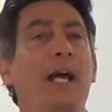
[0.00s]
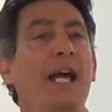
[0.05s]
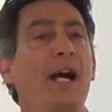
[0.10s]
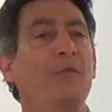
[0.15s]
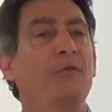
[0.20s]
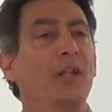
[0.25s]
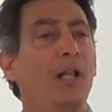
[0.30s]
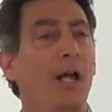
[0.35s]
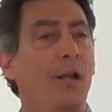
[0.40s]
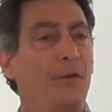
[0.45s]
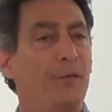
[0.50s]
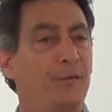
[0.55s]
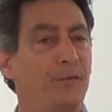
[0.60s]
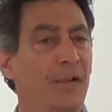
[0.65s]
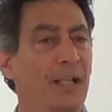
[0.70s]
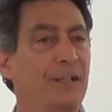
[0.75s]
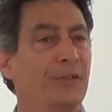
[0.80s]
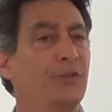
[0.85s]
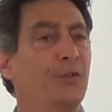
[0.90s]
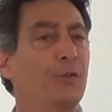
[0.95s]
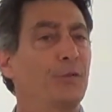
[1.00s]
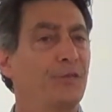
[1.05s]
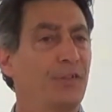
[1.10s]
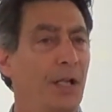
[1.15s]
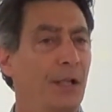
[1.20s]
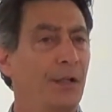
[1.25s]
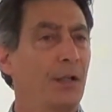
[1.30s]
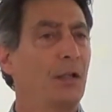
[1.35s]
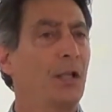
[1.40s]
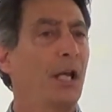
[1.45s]
I have a lot of friends who've
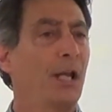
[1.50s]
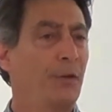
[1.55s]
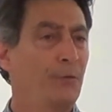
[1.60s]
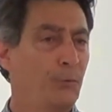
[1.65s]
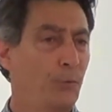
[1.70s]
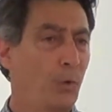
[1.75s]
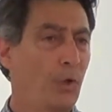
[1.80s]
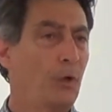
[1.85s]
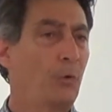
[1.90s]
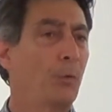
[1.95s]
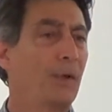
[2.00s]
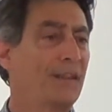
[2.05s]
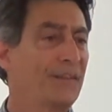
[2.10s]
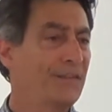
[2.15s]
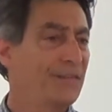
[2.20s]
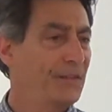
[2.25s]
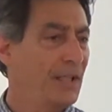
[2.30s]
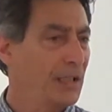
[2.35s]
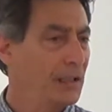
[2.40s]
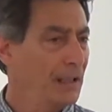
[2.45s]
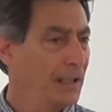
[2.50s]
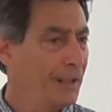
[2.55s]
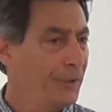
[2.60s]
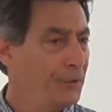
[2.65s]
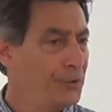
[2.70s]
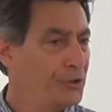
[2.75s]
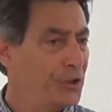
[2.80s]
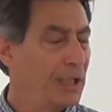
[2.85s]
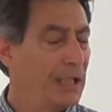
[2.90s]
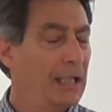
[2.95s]
done a lot of work with subtle
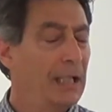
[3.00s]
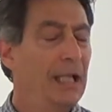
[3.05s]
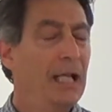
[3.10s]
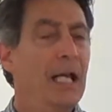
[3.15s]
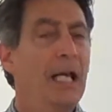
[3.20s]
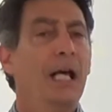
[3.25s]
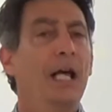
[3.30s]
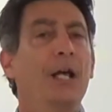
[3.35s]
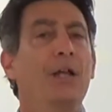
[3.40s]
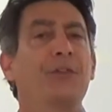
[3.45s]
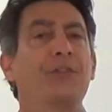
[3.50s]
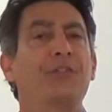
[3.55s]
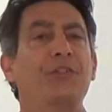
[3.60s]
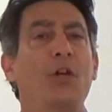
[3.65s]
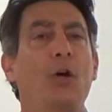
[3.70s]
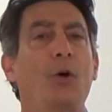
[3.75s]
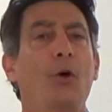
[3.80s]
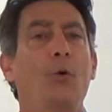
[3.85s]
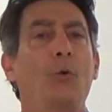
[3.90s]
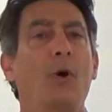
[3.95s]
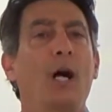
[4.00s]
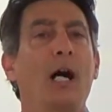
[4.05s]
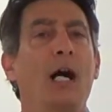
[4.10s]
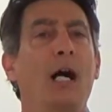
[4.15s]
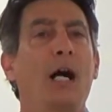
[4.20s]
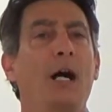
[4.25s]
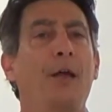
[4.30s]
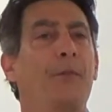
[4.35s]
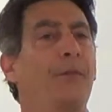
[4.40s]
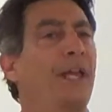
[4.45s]
energy. So
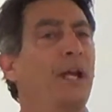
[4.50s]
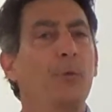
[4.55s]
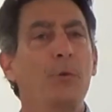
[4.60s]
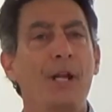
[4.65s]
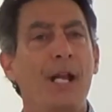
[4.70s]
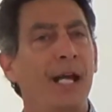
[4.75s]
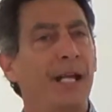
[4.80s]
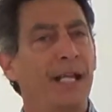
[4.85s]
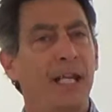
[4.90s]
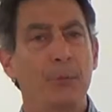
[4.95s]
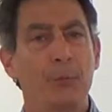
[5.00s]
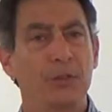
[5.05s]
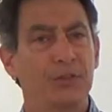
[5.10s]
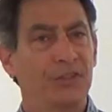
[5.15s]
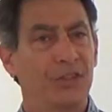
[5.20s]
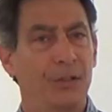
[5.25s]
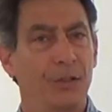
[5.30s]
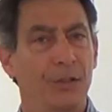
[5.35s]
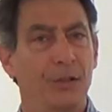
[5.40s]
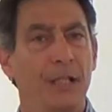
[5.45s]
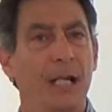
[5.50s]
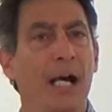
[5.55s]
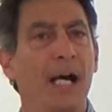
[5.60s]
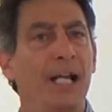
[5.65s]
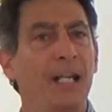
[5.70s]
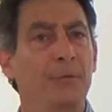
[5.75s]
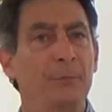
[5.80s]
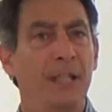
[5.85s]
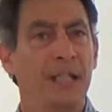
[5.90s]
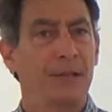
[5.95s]
they were not able to
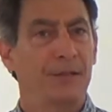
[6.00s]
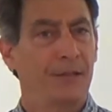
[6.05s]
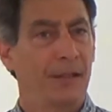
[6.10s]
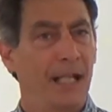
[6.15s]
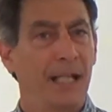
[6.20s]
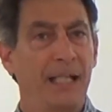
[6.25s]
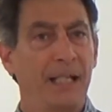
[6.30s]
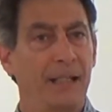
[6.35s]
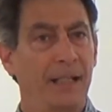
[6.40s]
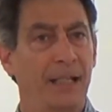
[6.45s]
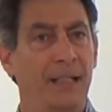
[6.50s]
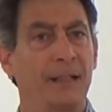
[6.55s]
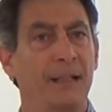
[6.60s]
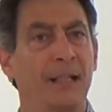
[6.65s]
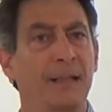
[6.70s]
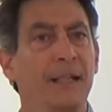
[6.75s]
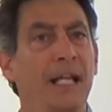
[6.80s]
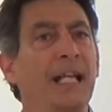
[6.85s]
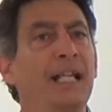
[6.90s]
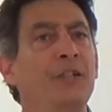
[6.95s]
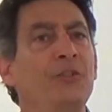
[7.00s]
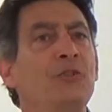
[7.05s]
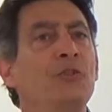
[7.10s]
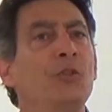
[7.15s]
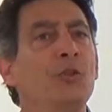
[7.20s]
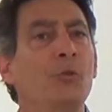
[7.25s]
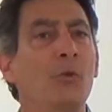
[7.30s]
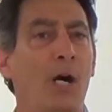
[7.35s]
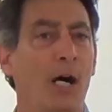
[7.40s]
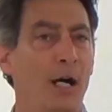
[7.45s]
guide me to anything that they
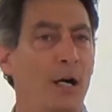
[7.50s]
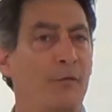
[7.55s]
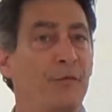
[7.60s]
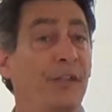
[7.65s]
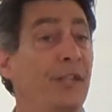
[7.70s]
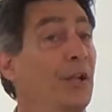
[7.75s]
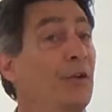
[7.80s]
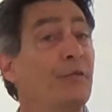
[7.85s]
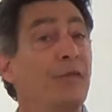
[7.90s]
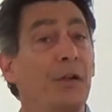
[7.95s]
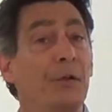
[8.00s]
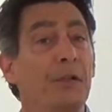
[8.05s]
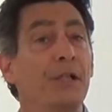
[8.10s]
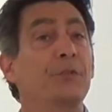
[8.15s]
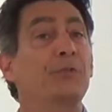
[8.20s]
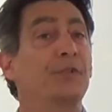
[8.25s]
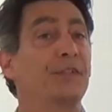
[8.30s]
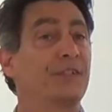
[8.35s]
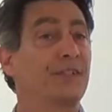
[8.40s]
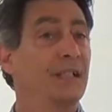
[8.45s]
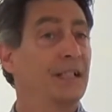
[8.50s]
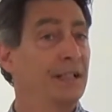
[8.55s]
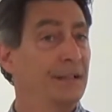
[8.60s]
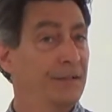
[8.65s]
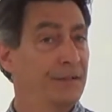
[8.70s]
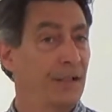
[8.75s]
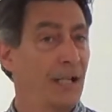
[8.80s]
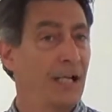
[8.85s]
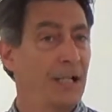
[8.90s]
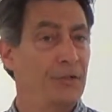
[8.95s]
knew of, and they're very interested
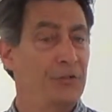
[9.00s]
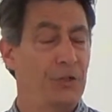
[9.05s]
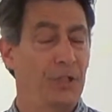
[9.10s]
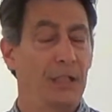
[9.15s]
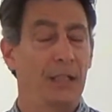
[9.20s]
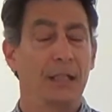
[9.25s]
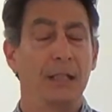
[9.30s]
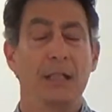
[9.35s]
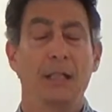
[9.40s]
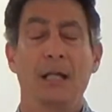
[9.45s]
in Tai Chi.